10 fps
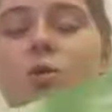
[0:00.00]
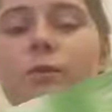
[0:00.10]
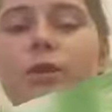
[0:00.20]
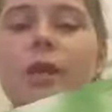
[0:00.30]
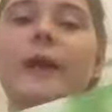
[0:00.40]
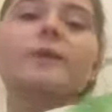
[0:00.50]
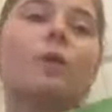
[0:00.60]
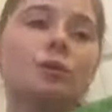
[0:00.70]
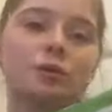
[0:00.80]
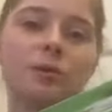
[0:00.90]
which I
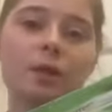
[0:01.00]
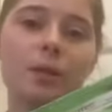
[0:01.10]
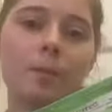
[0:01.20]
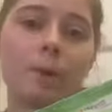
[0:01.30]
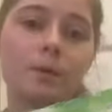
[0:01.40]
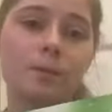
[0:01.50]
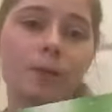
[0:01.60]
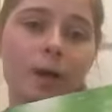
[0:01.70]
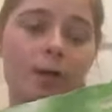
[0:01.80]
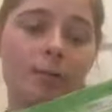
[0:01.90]
don't use anymore because I'm
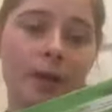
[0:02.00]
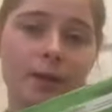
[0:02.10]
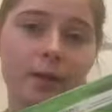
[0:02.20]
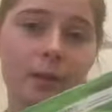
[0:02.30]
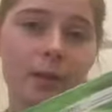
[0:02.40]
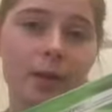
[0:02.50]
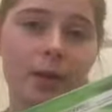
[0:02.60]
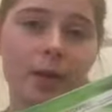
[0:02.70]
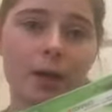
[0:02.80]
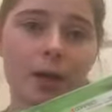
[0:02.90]
not in math
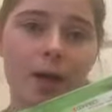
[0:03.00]
anymore.